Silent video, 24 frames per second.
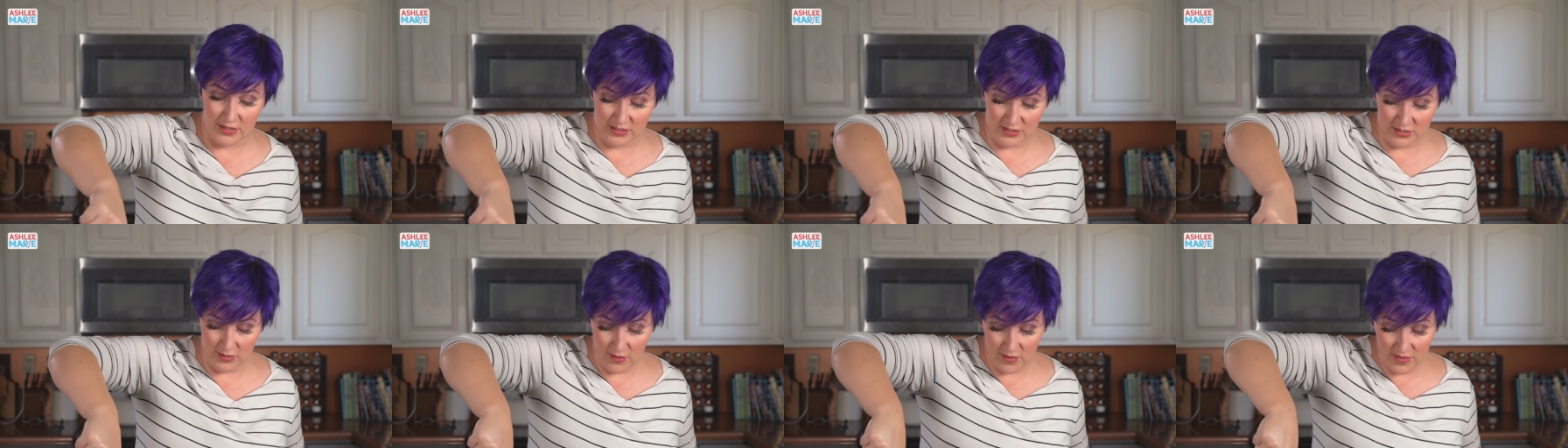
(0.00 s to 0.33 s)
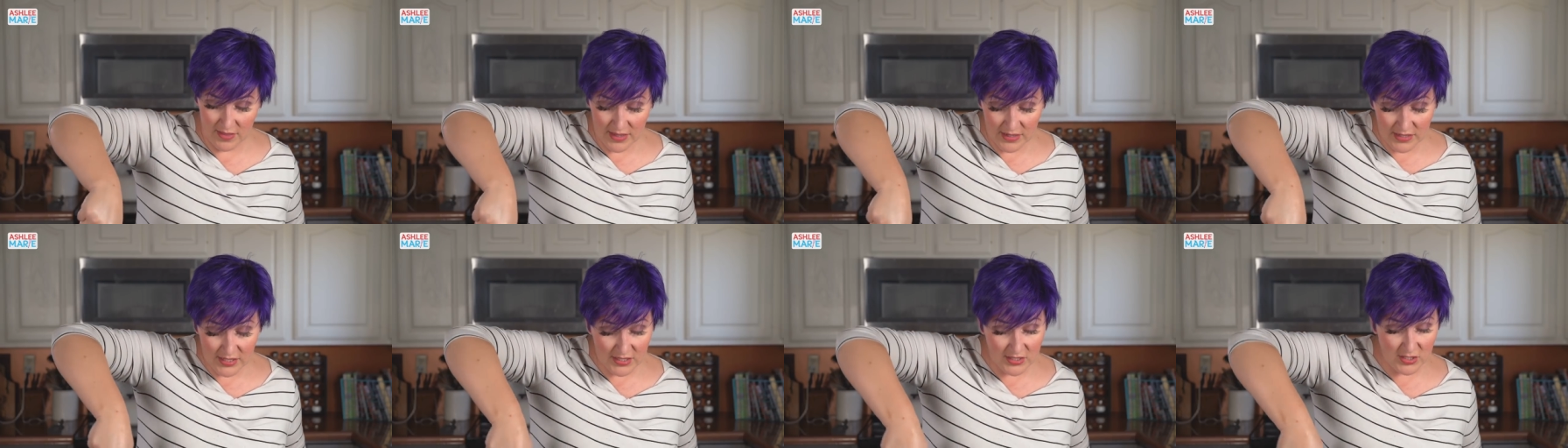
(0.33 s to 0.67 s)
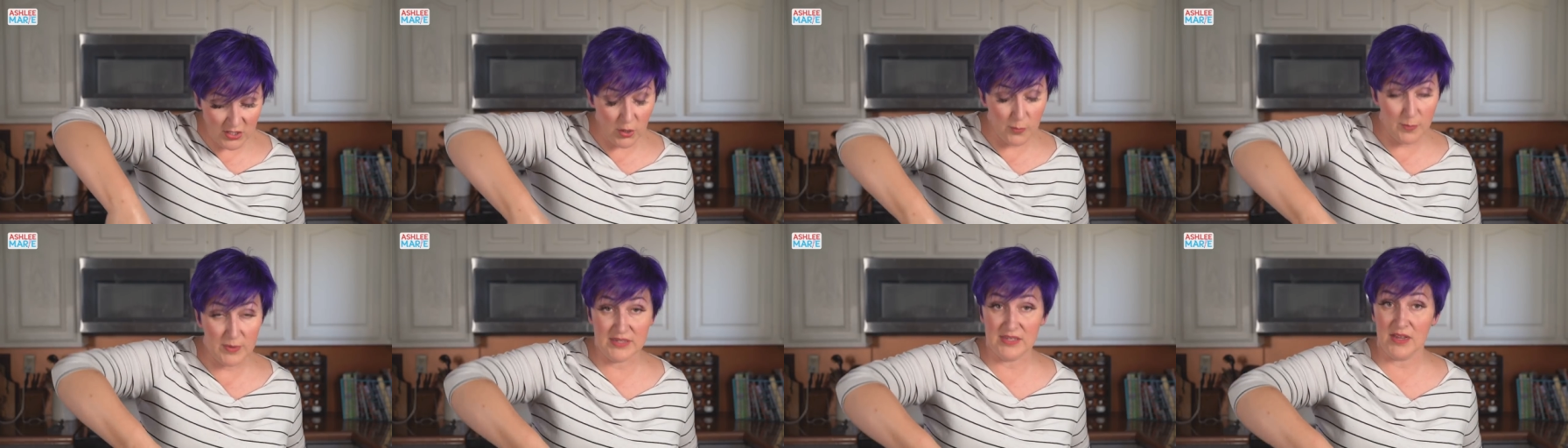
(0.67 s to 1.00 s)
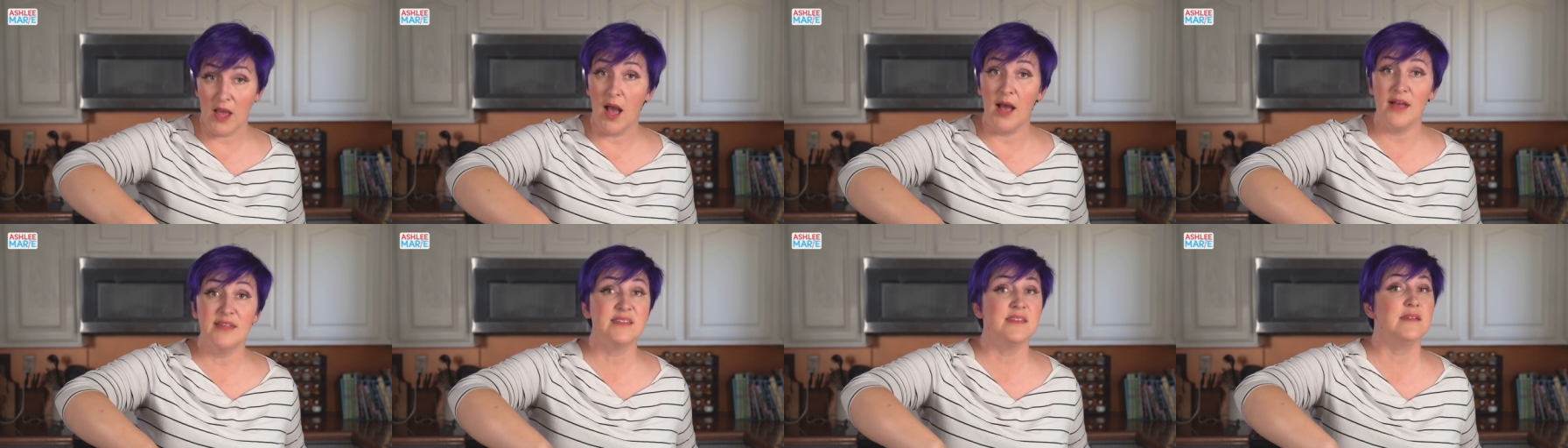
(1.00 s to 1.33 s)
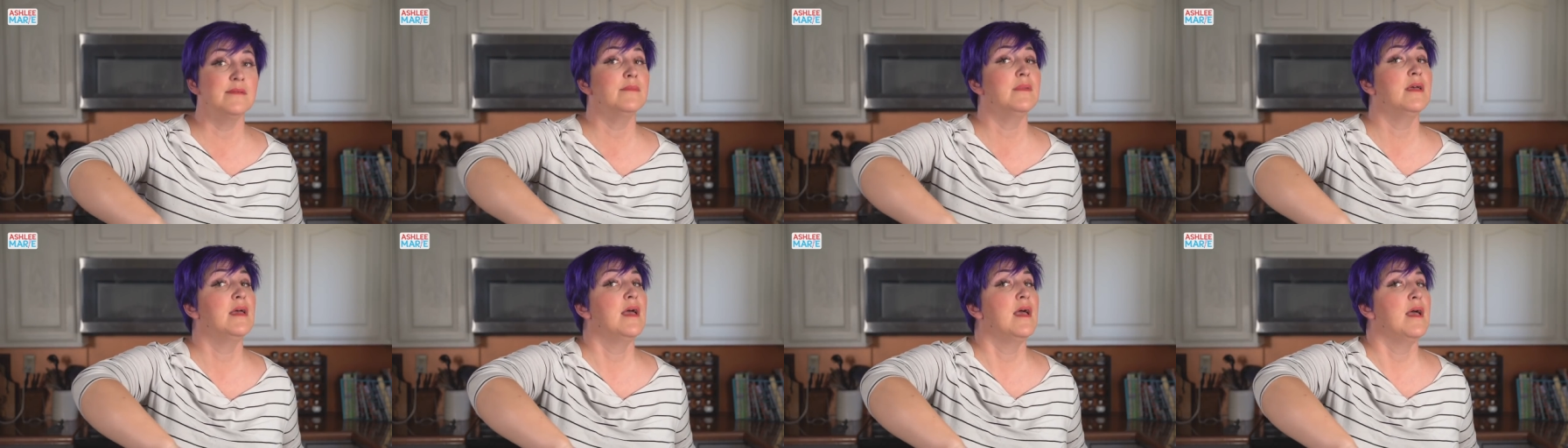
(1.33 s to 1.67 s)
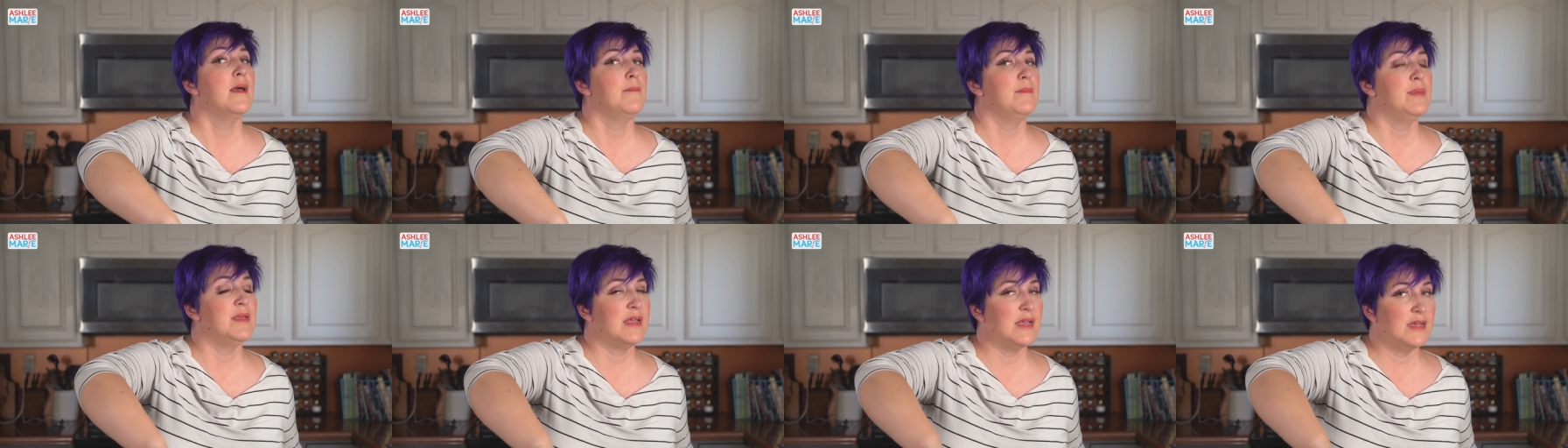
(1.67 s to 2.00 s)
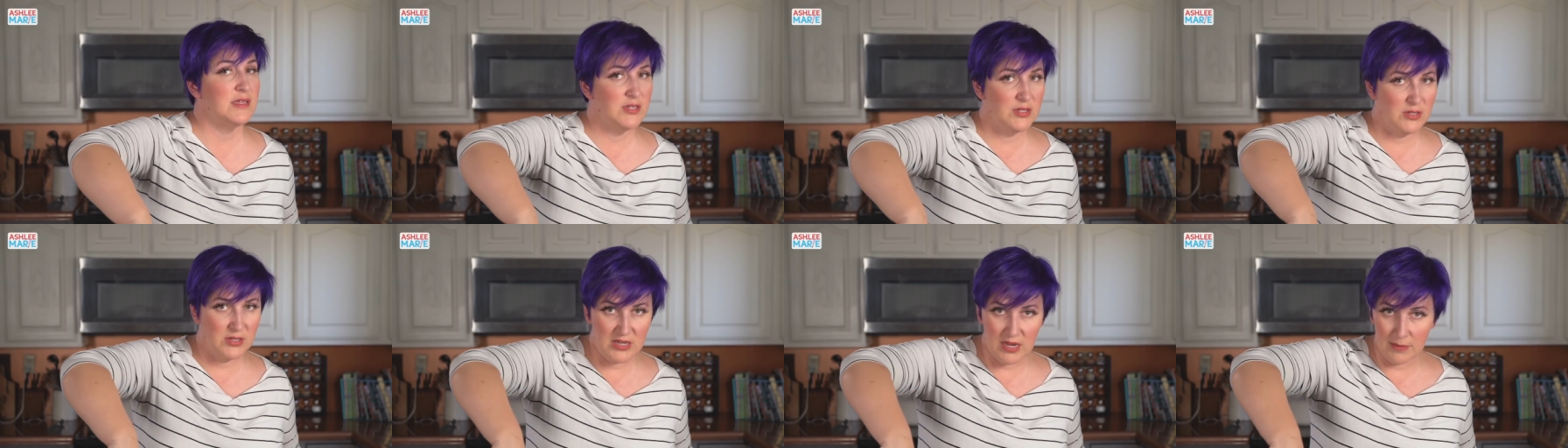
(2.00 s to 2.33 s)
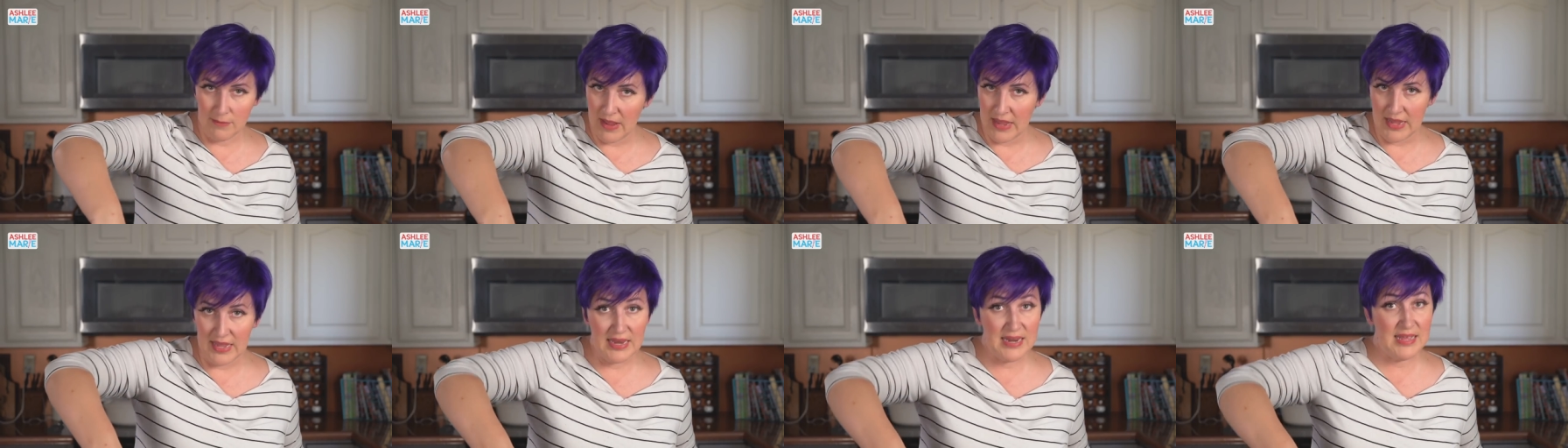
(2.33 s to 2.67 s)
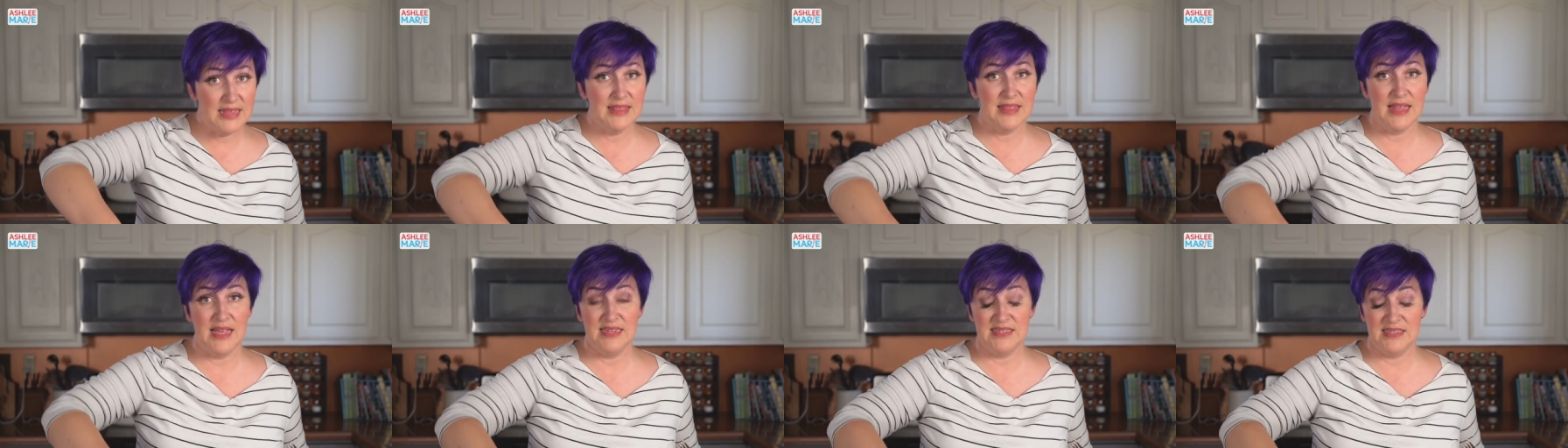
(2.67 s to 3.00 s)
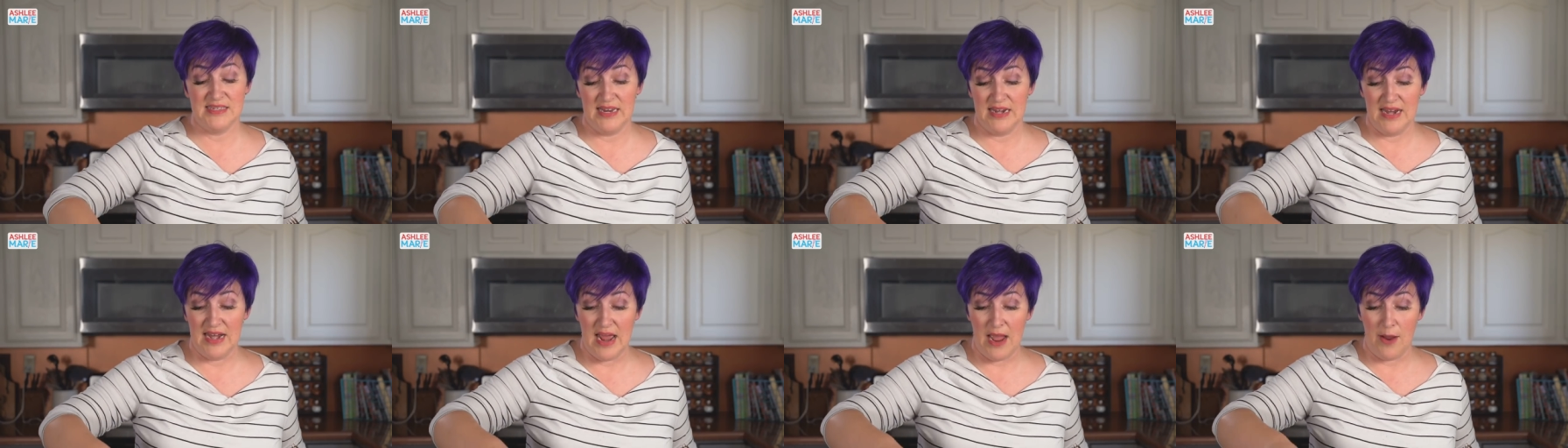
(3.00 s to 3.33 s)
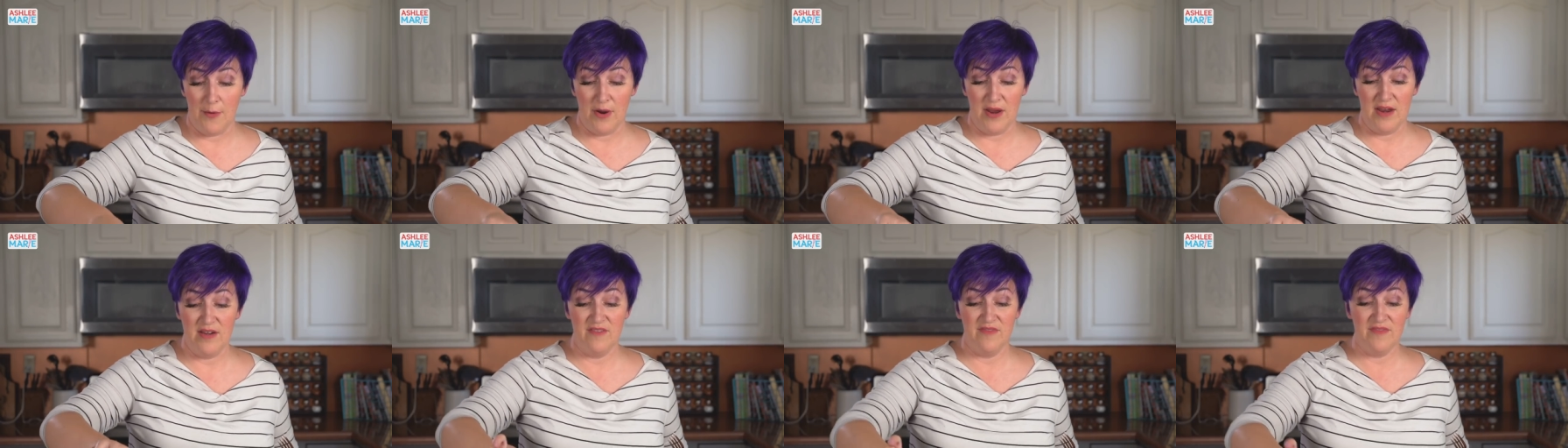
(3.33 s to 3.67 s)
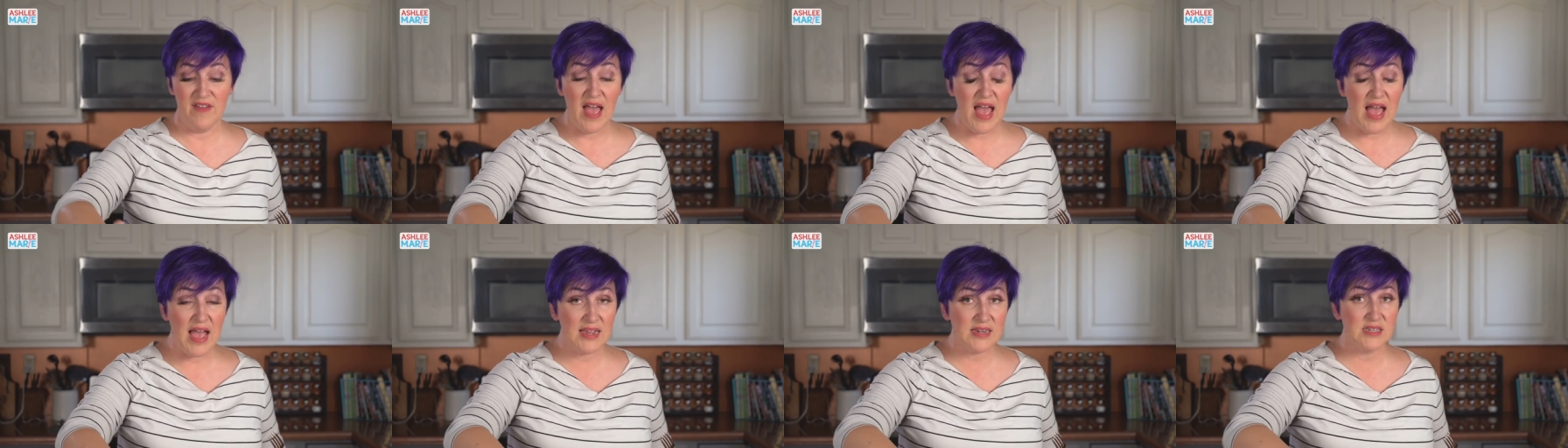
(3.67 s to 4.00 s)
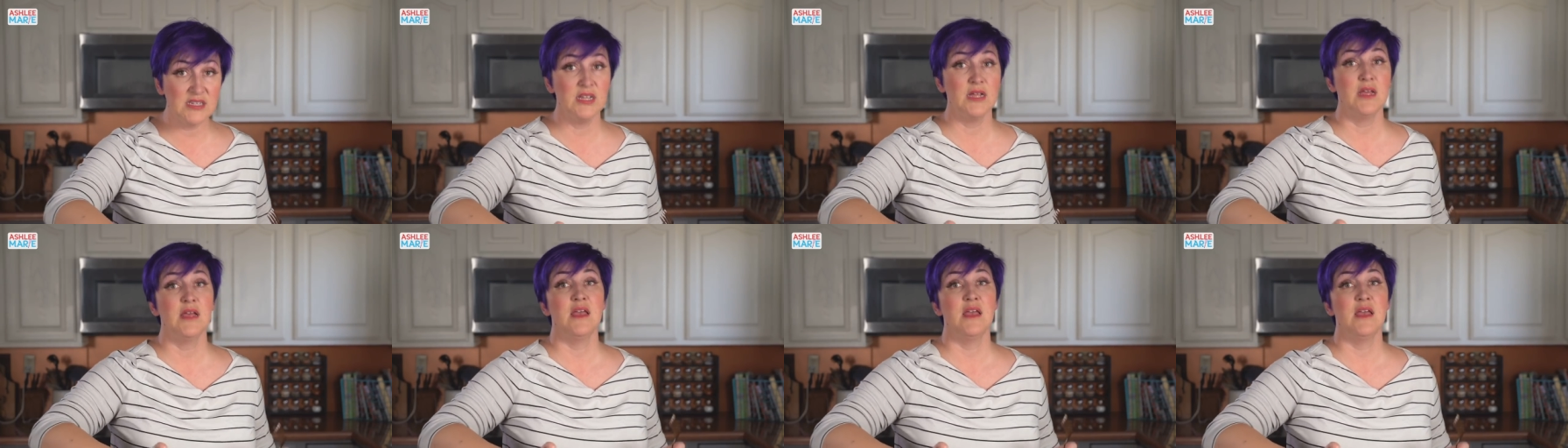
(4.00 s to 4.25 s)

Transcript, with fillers: So this soup is awesome because you can make it in less than an hour. In fact,